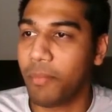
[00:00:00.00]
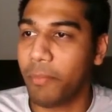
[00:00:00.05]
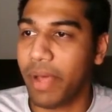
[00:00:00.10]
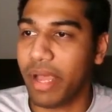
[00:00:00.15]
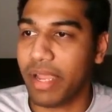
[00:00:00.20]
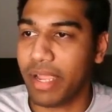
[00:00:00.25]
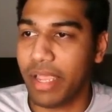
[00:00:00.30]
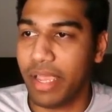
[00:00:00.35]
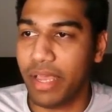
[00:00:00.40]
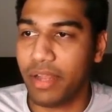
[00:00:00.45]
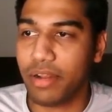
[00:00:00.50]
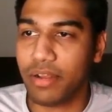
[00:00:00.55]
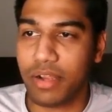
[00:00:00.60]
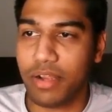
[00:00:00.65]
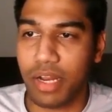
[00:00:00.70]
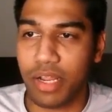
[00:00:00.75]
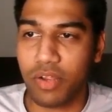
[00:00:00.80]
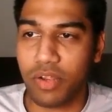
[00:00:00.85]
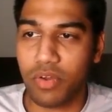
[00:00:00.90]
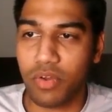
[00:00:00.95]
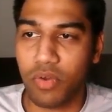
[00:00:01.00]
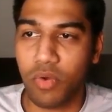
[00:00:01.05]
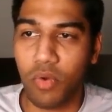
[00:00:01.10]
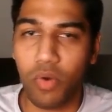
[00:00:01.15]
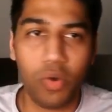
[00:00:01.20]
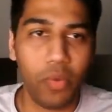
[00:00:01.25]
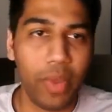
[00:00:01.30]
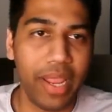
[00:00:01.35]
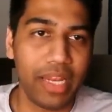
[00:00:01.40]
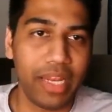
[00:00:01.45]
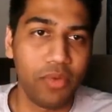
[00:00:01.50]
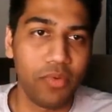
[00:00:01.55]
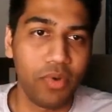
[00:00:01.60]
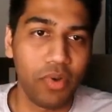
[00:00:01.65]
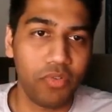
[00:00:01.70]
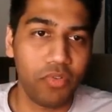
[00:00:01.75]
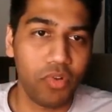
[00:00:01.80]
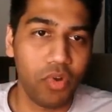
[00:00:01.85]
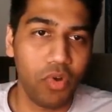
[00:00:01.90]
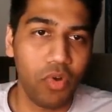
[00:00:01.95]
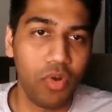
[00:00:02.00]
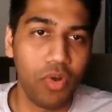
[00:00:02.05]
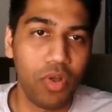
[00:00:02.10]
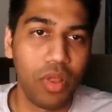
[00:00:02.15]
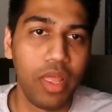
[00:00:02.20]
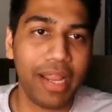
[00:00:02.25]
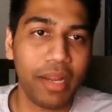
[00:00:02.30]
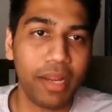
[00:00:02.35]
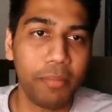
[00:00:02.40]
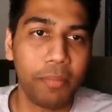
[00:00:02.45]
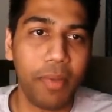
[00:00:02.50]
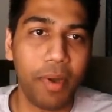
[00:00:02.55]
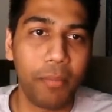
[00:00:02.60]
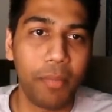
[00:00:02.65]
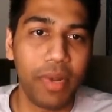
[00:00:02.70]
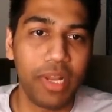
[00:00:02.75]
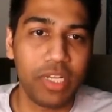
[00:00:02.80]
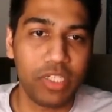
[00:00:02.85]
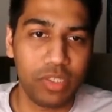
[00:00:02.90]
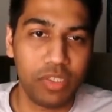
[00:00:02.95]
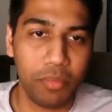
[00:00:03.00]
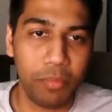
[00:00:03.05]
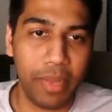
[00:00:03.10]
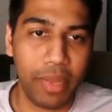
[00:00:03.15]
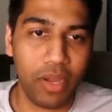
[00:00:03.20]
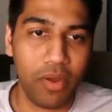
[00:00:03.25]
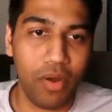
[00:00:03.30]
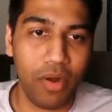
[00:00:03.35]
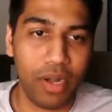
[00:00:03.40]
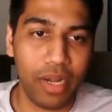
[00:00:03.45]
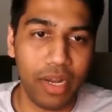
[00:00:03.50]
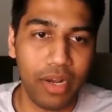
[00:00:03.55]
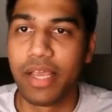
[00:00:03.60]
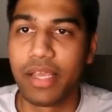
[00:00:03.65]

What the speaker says: back here, go to any workflow and publish my content.